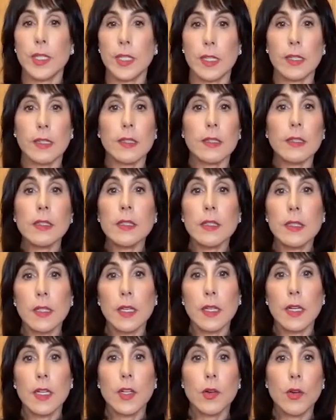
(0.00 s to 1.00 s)
a year,
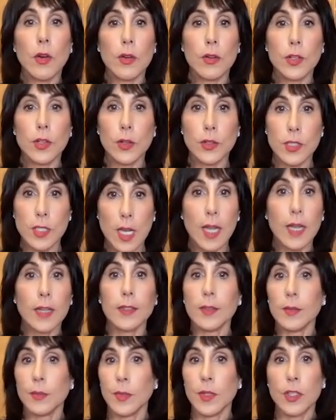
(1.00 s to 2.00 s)
you're you're
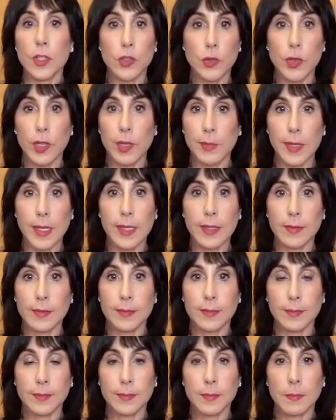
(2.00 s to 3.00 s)
done with the treatment.
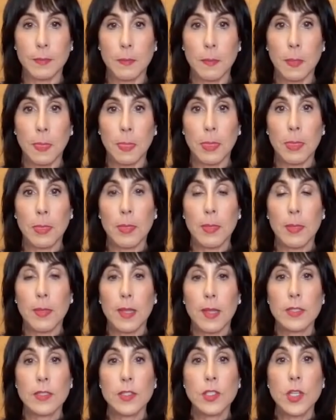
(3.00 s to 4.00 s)

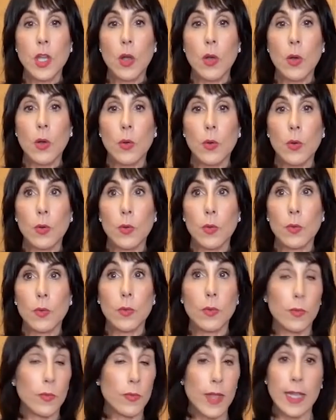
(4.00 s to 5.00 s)
So
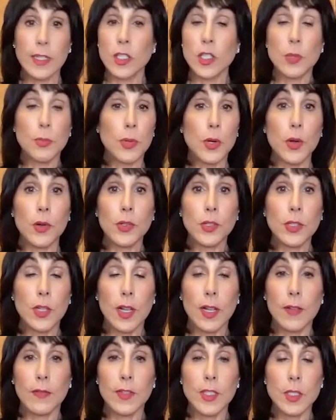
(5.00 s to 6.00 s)
that's the
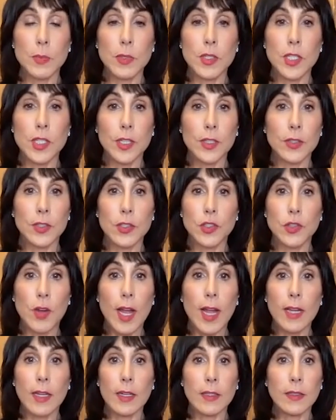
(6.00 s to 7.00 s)
protocol of this particular
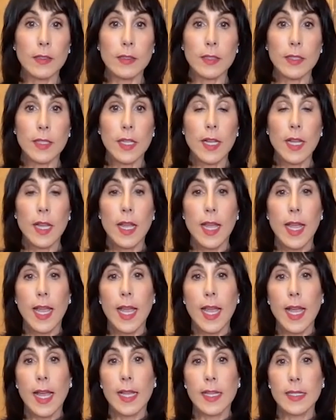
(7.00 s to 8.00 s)
trial.
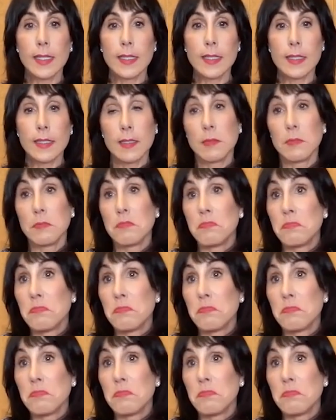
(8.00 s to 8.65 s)
And